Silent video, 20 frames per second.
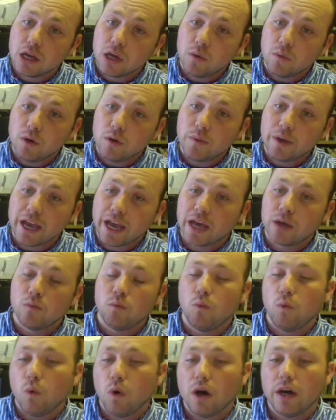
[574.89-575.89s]
when we
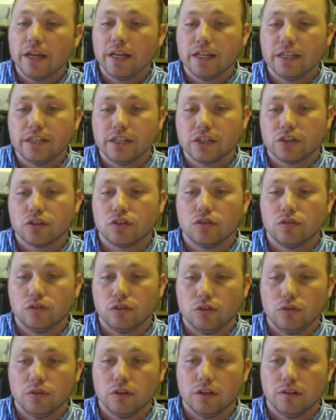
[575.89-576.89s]
add one additional
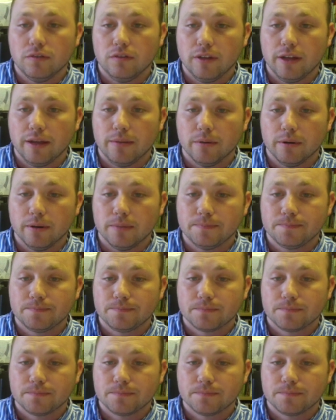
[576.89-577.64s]
unit of labor.